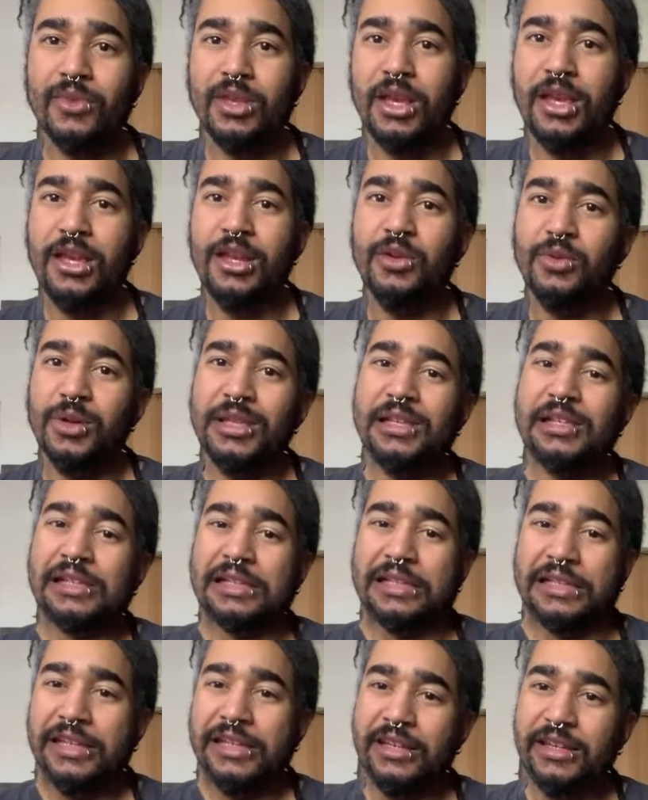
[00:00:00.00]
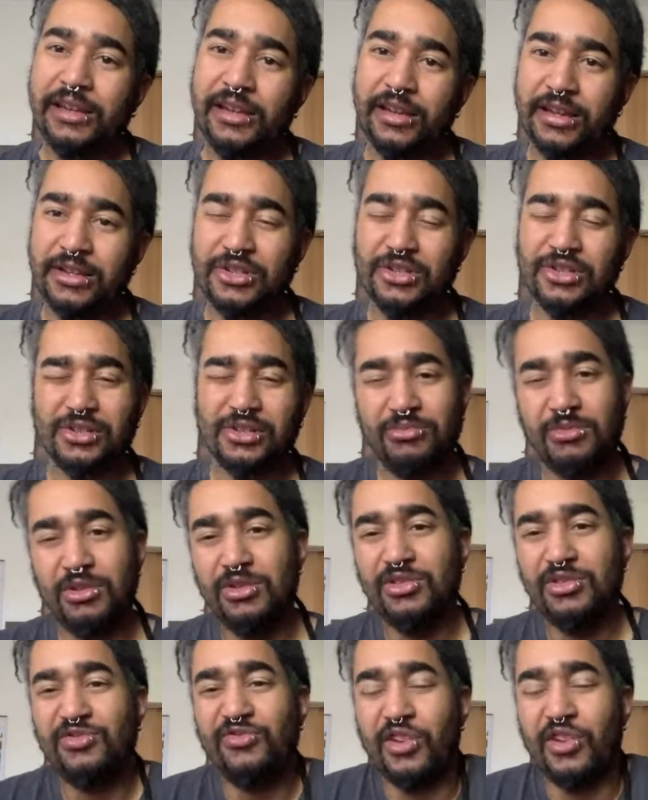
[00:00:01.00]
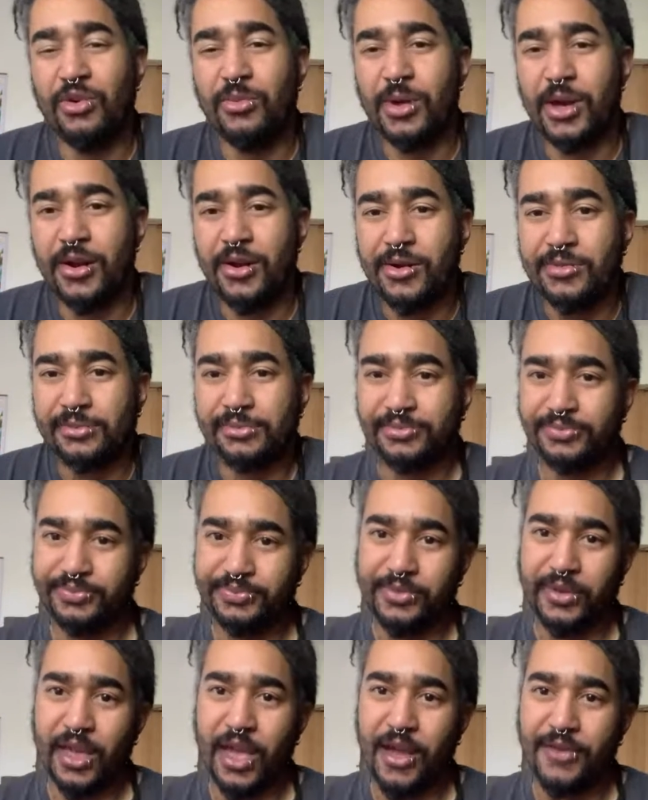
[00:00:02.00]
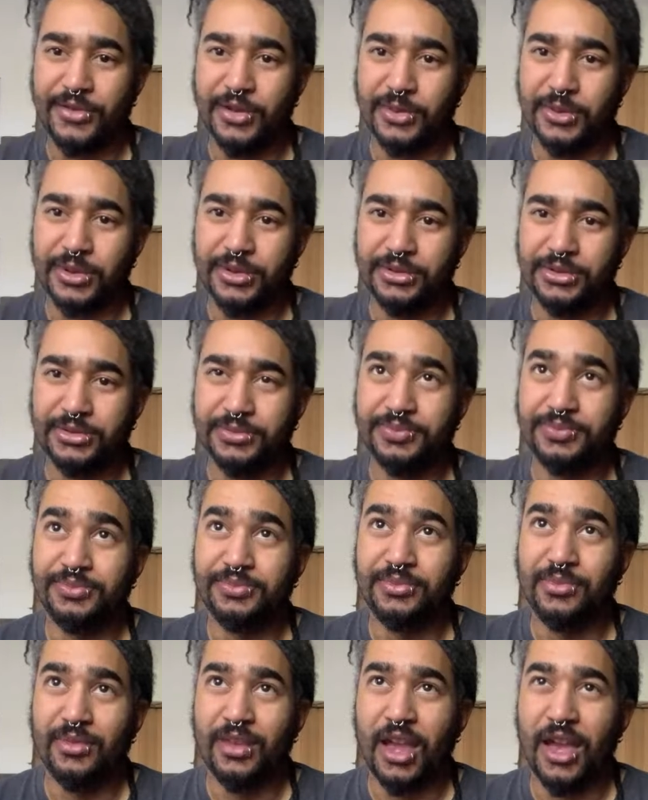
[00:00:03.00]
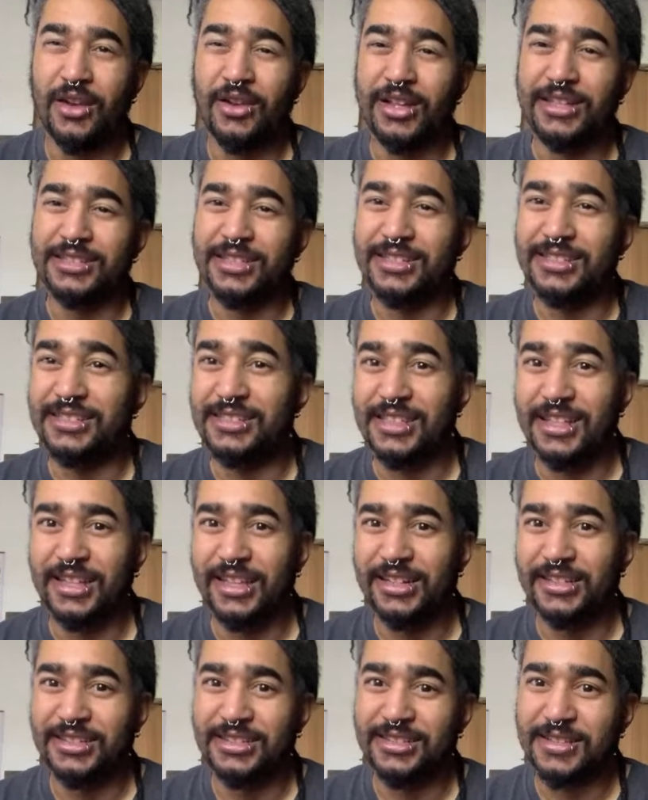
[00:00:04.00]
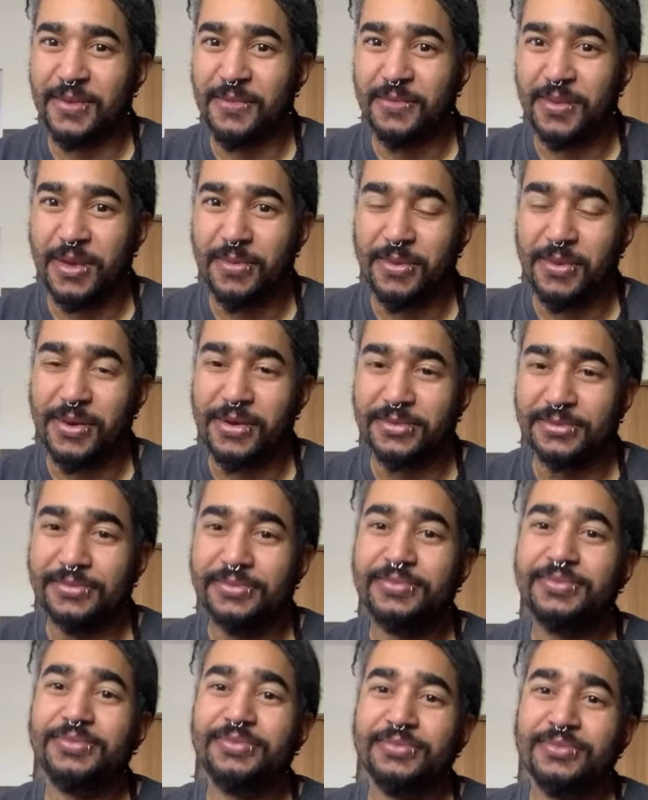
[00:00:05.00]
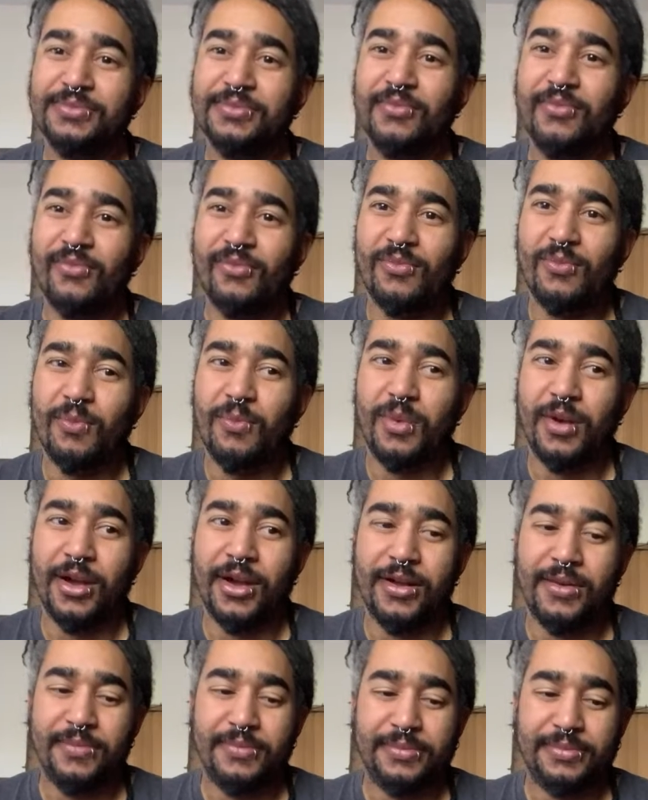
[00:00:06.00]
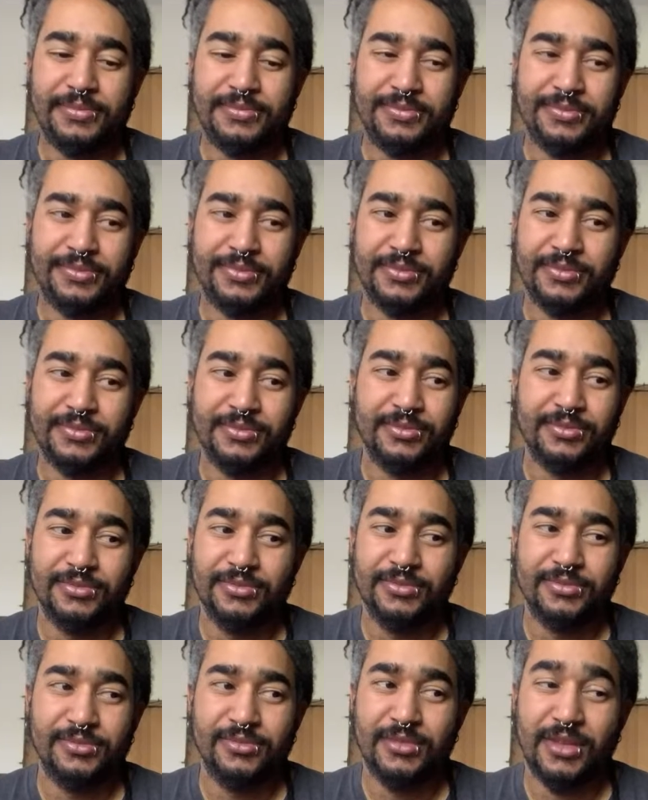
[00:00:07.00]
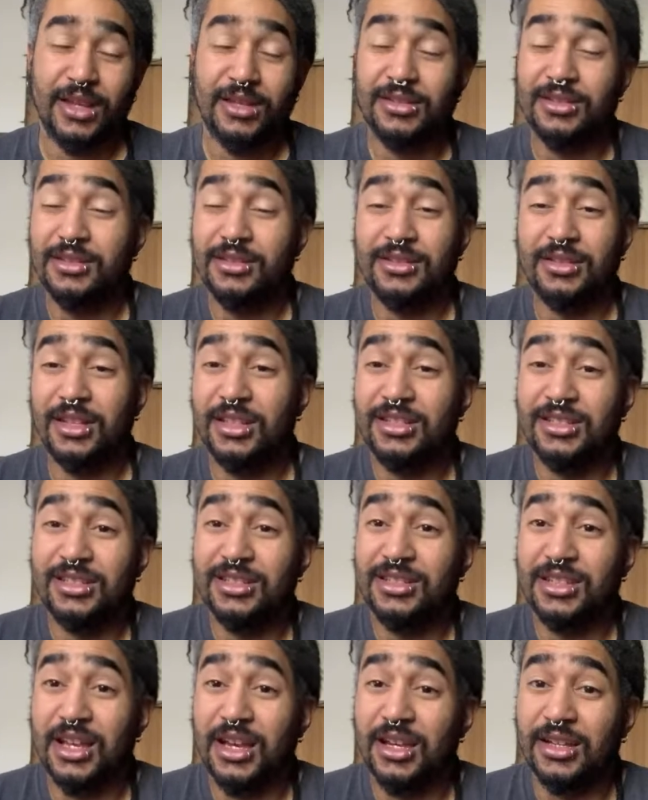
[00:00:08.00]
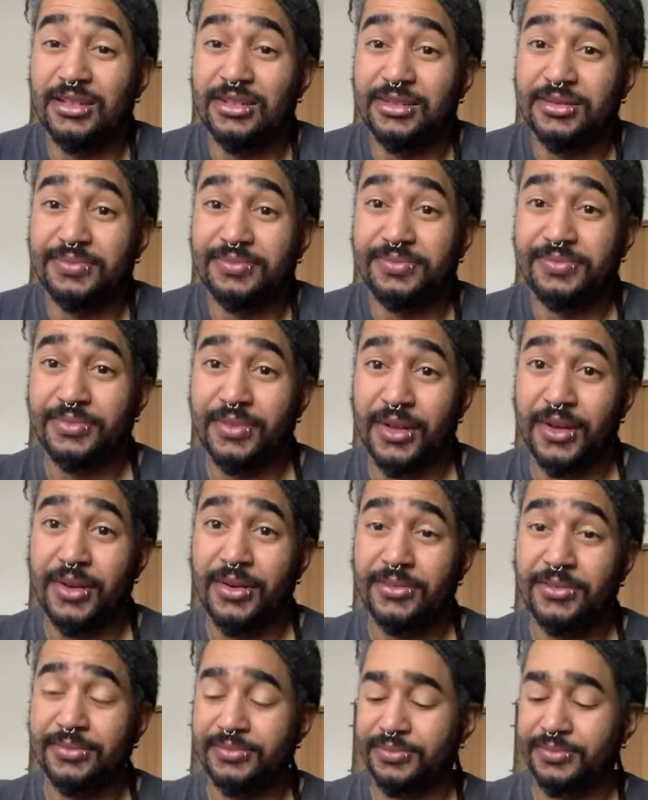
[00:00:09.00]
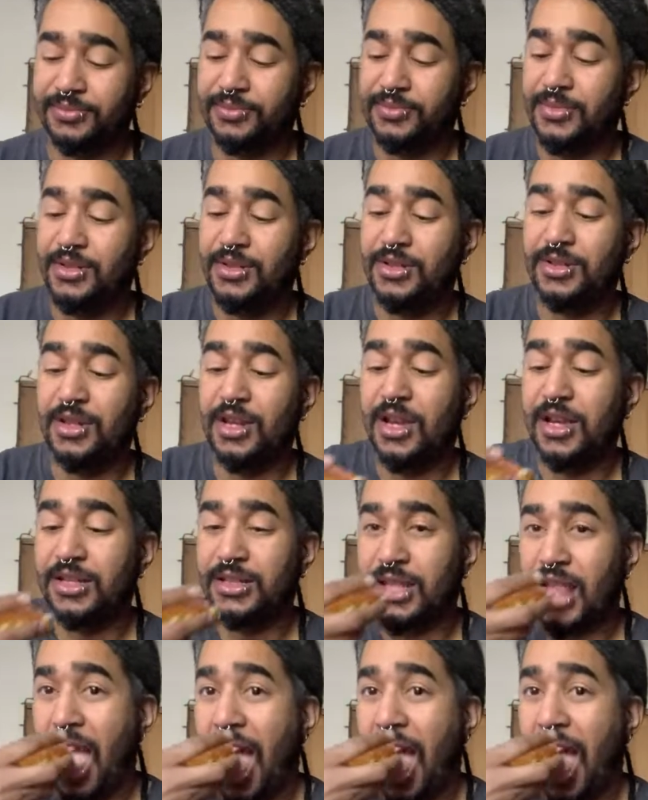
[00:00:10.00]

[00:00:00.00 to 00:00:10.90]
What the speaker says: eating really clean. You just feel better afterwards. I know it sounds silly to some people, but it's just nice, you know. It's just nice.